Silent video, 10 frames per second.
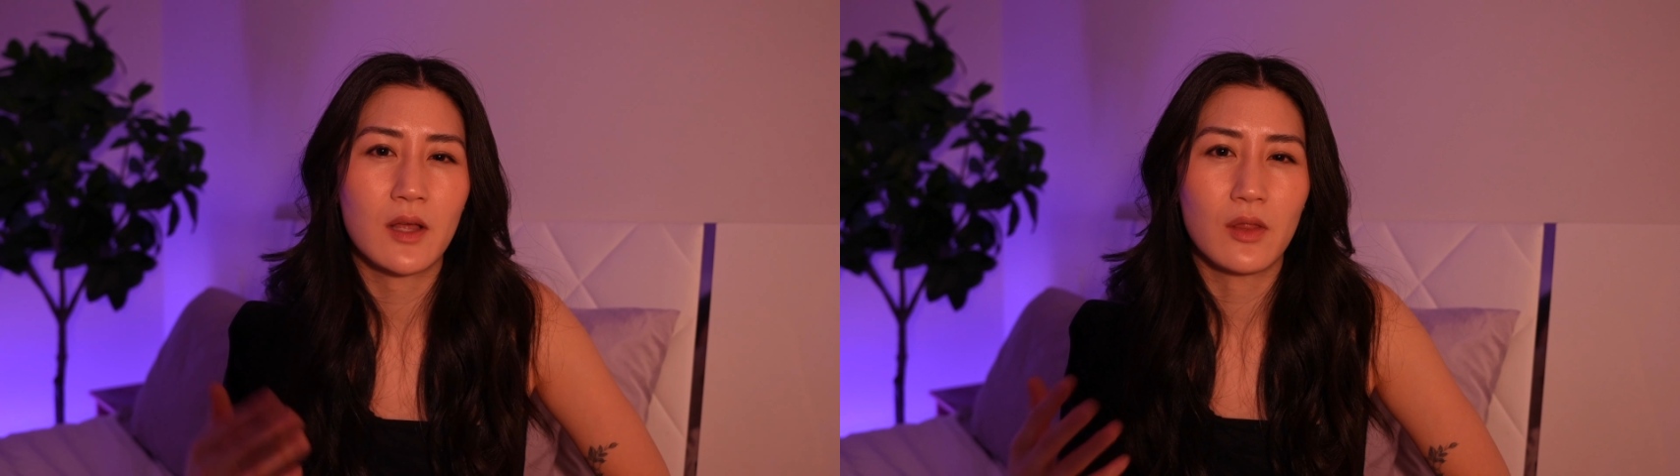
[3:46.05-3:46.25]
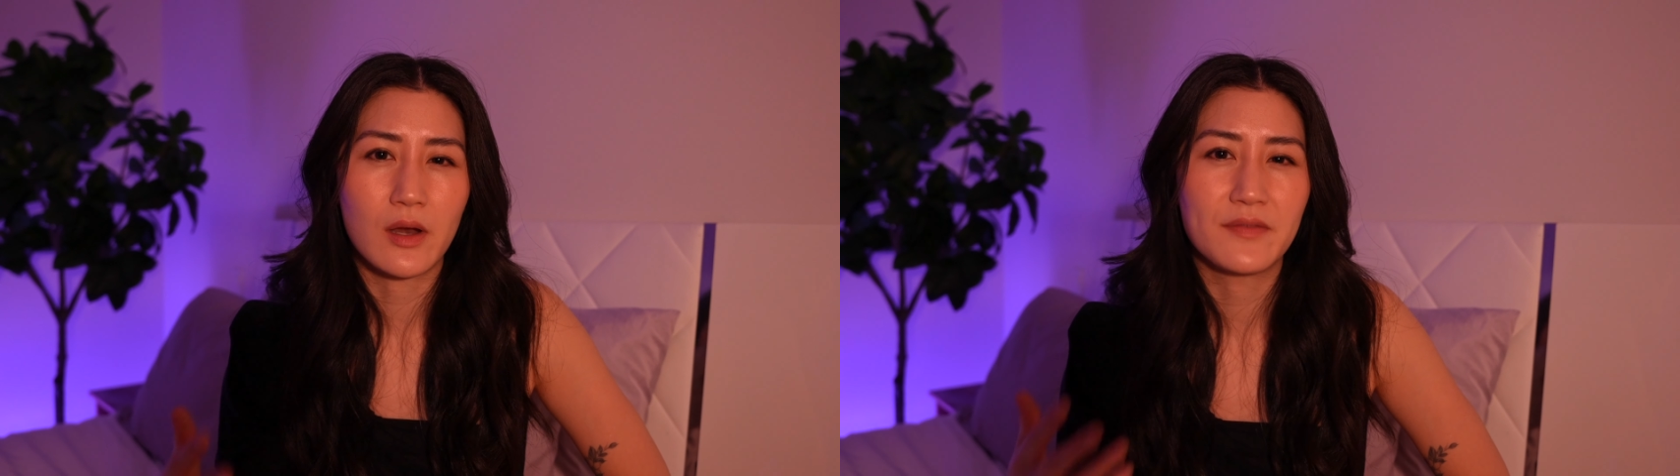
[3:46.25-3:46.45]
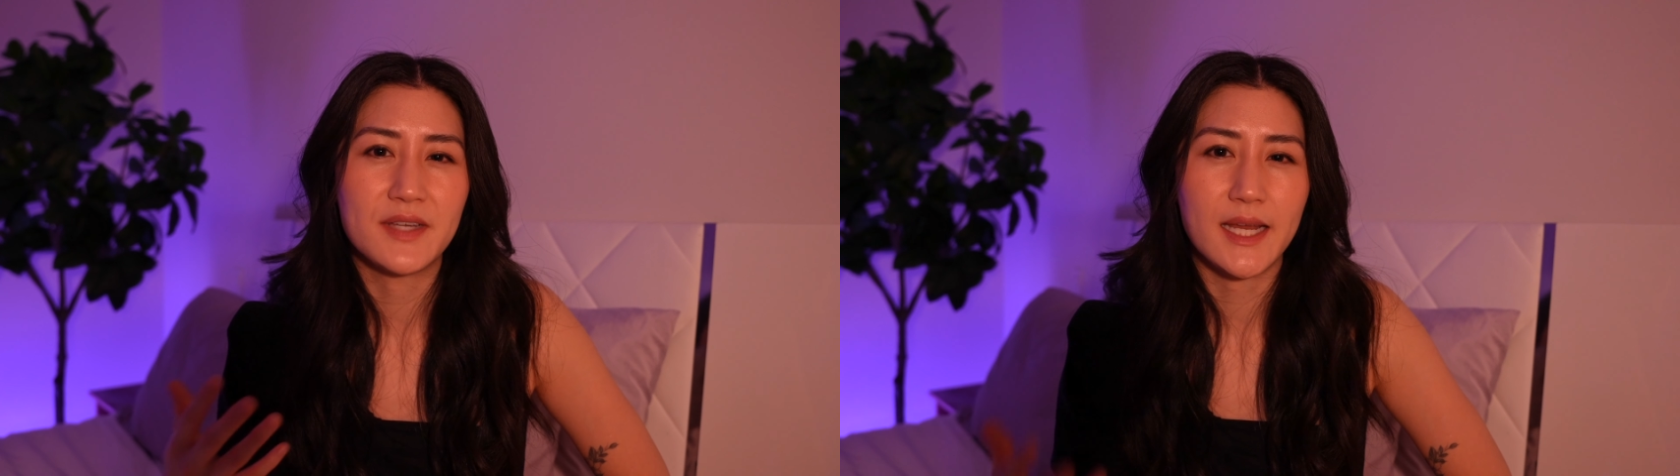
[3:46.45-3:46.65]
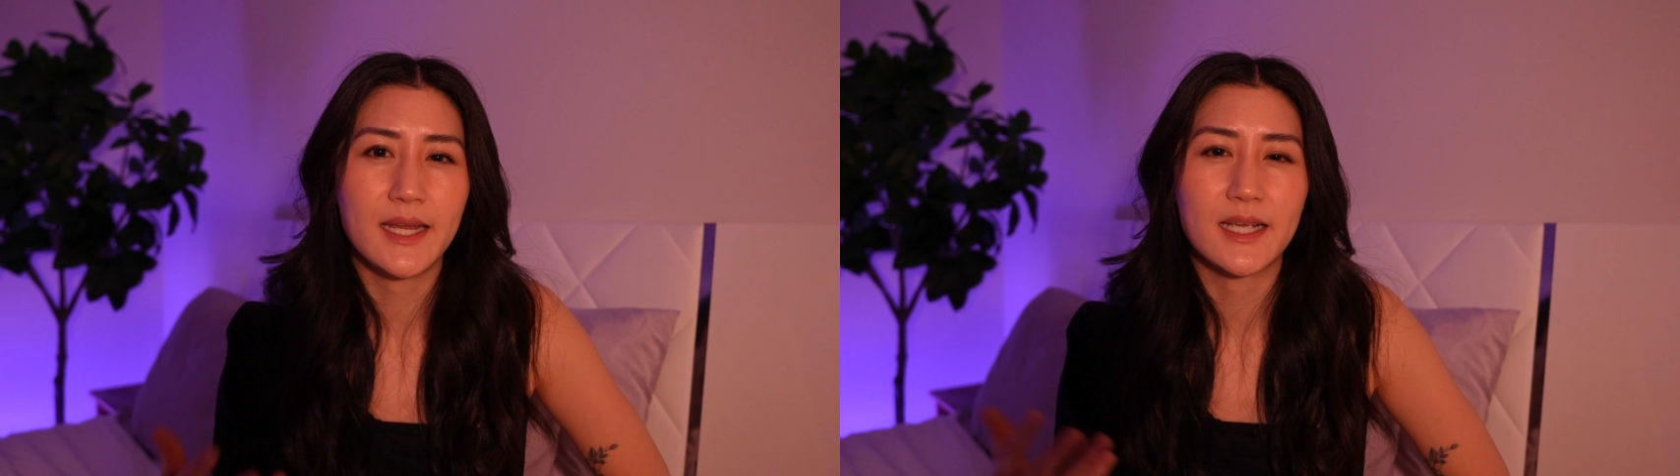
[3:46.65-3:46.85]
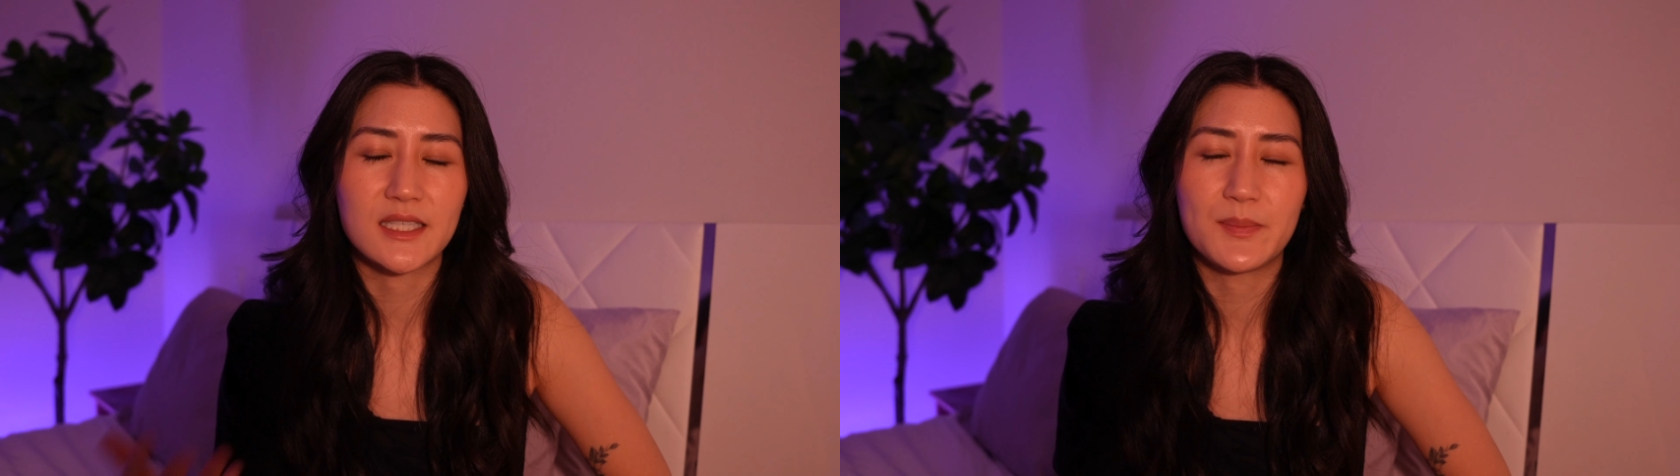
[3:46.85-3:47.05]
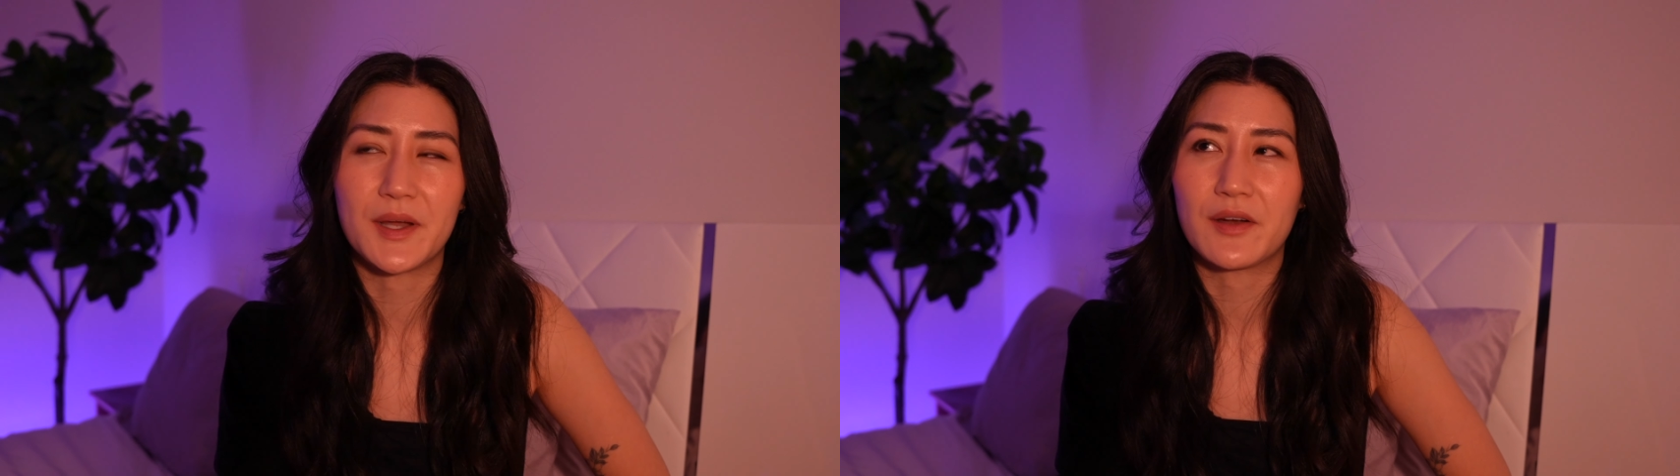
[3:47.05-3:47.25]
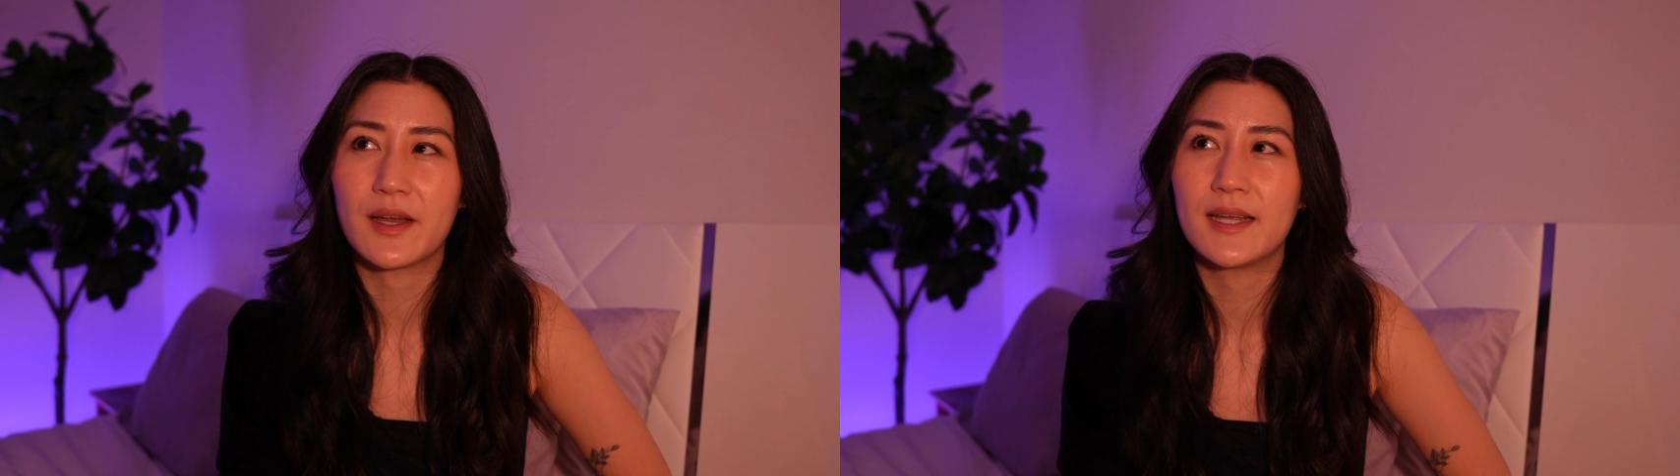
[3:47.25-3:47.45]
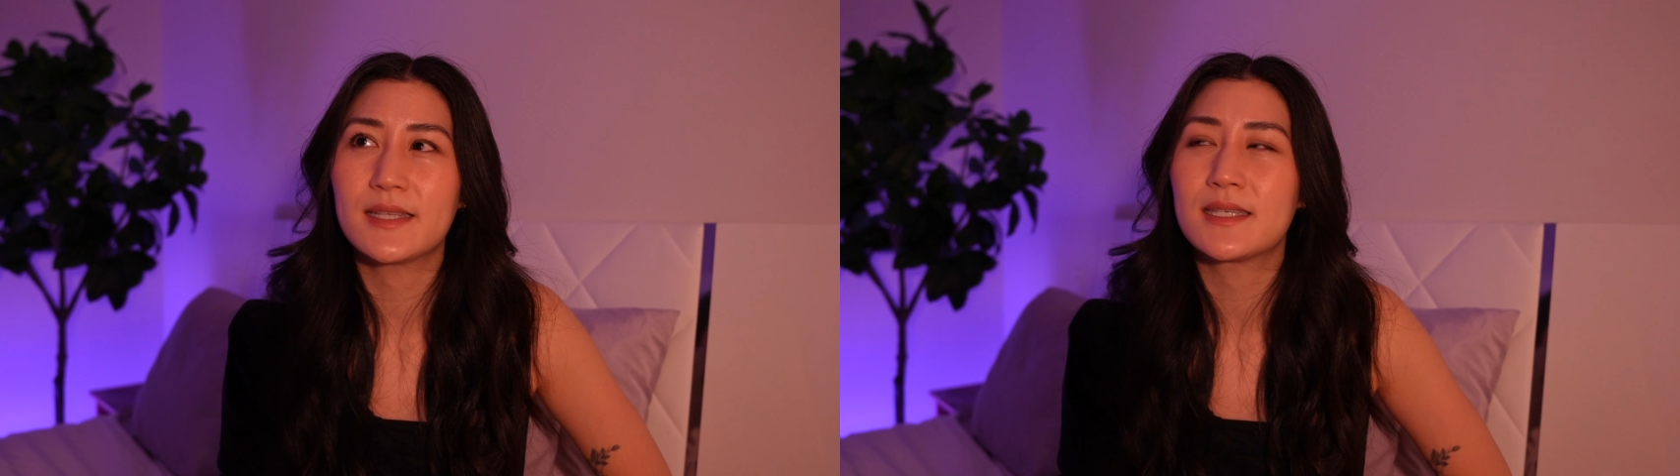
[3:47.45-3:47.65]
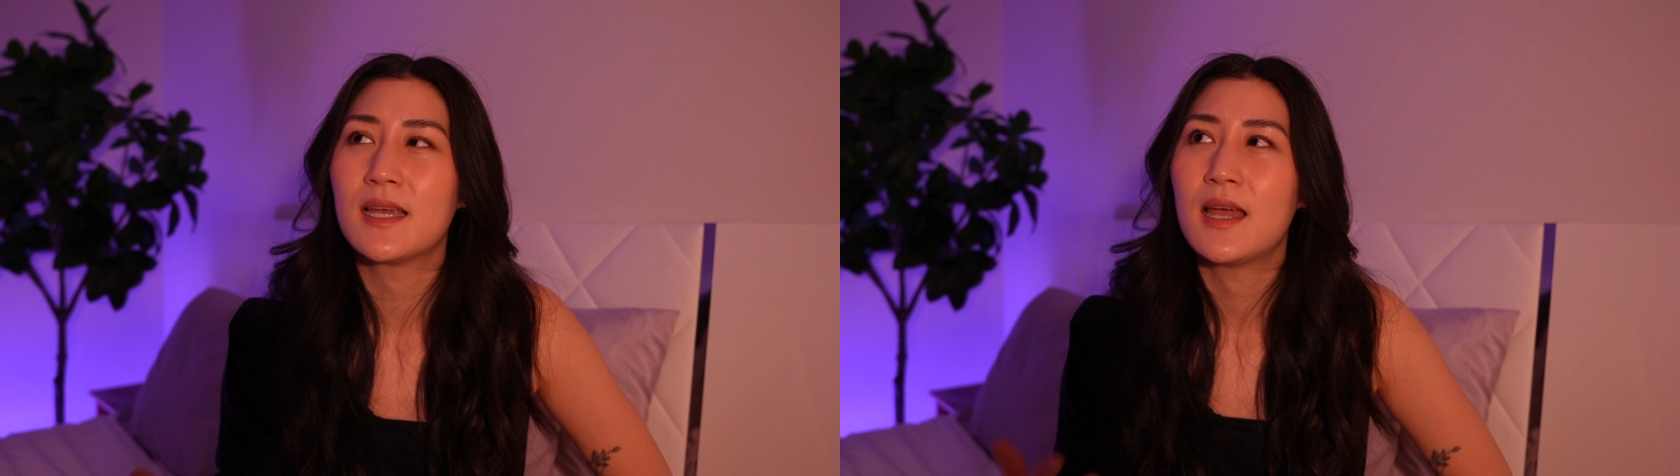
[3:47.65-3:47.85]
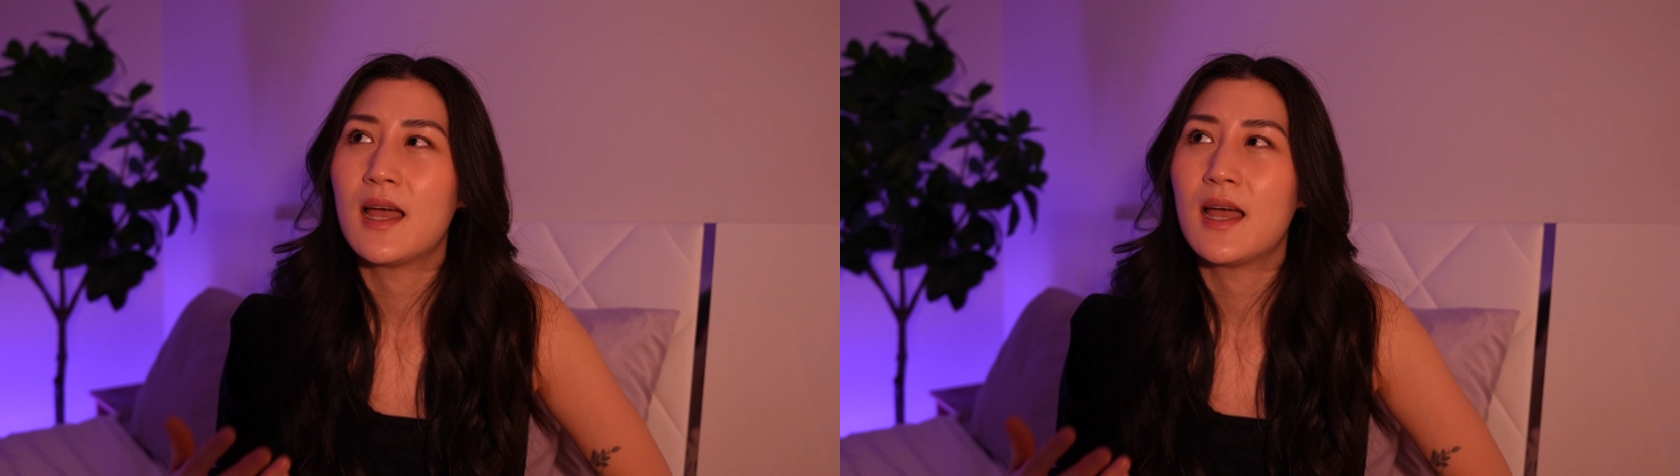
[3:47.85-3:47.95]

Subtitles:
a lot of dating experience,